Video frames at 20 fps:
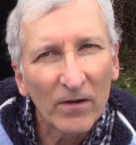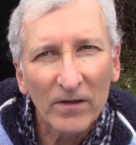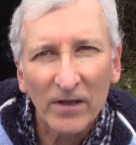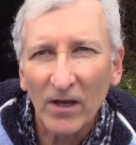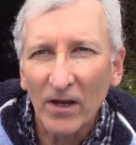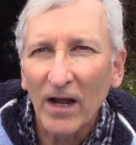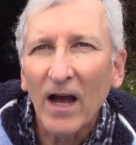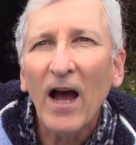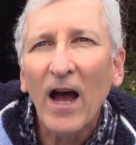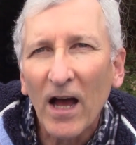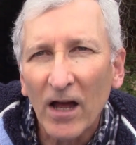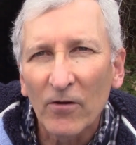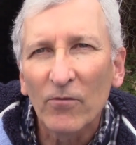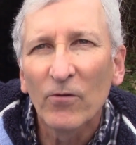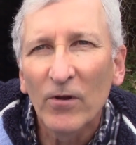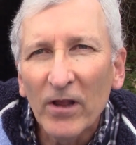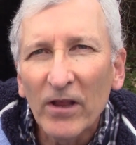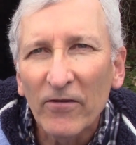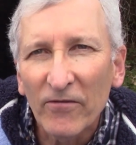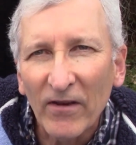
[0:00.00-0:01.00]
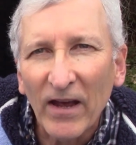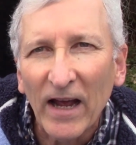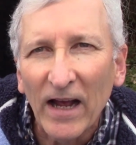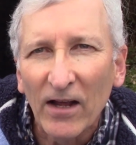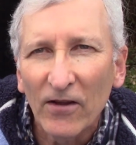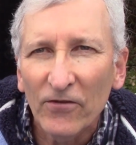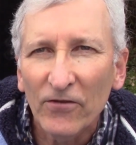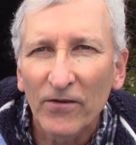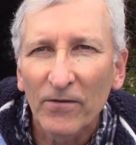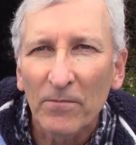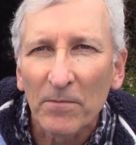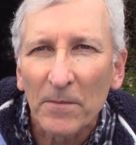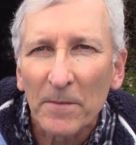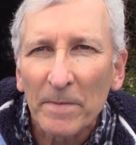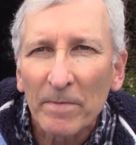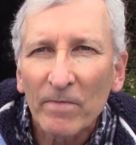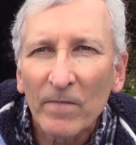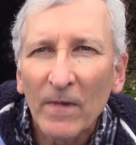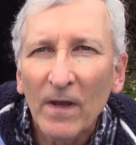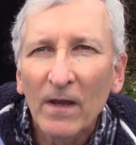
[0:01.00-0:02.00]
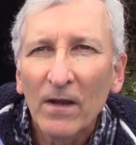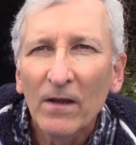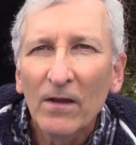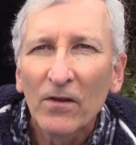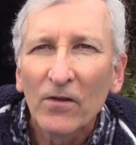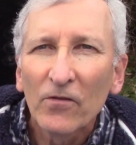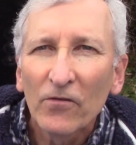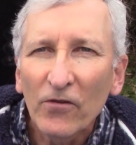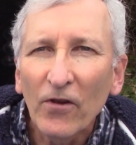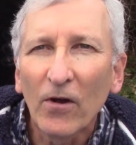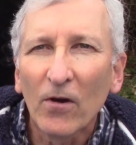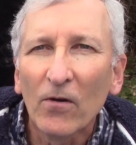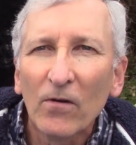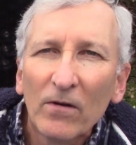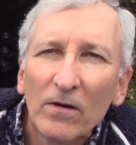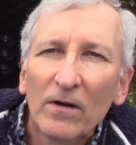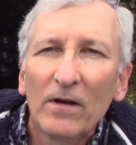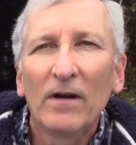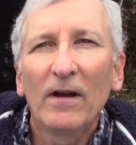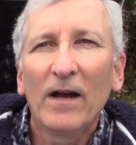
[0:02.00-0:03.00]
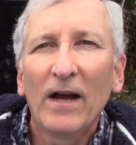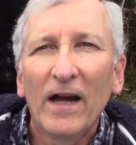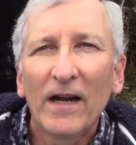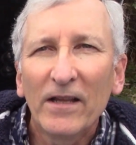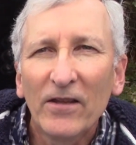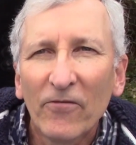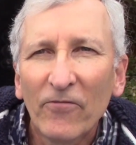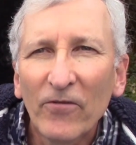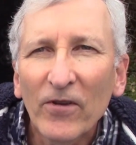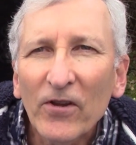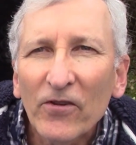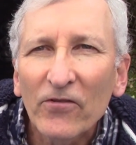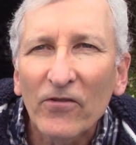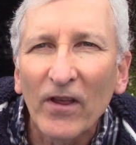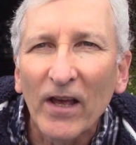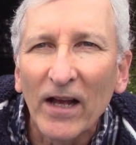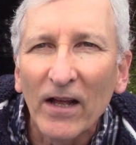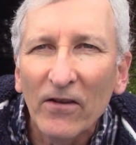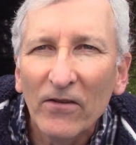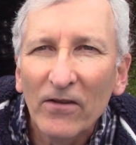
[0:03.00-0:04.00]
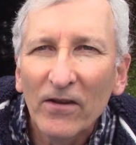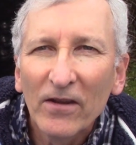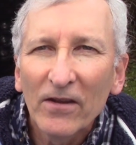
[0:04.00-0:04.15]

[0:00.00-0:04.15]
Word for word: get hot really fast. So, how do you fix that?